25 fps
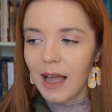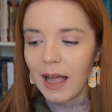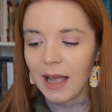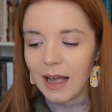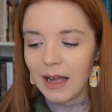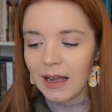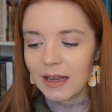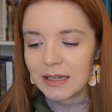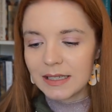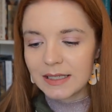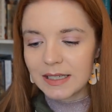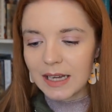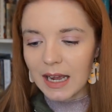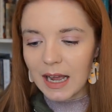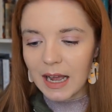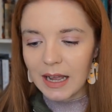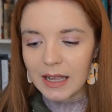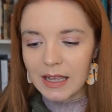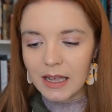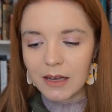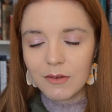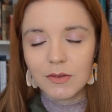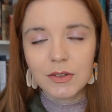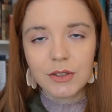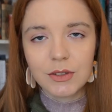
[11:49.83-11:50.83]
and I
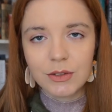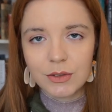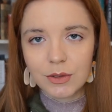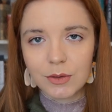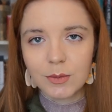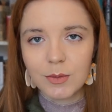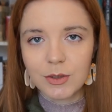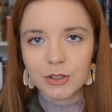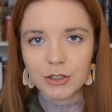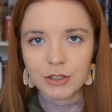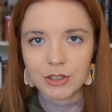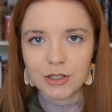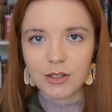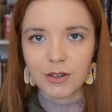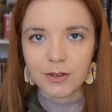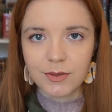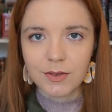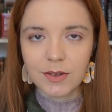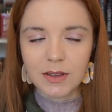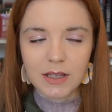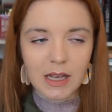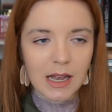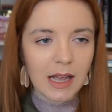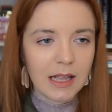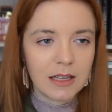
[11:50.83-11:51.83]
have so much
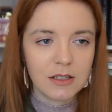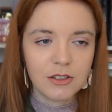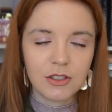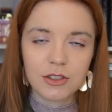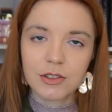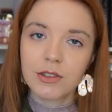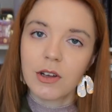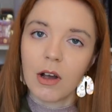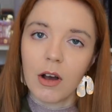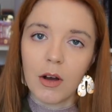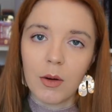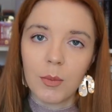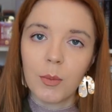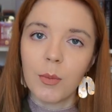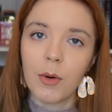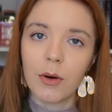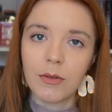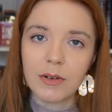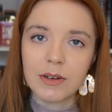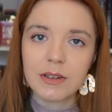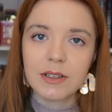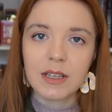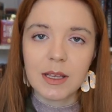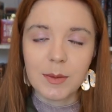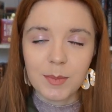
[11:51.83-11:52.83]
stuff that I'm
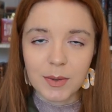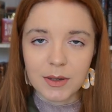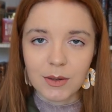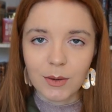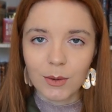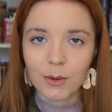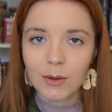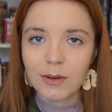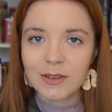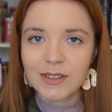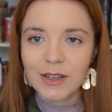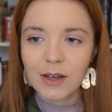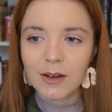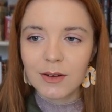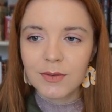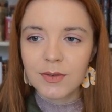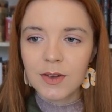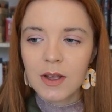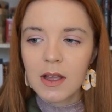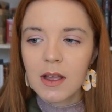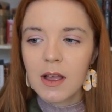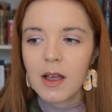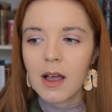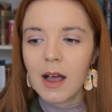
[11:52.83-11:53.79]
wanting to keep in hold of,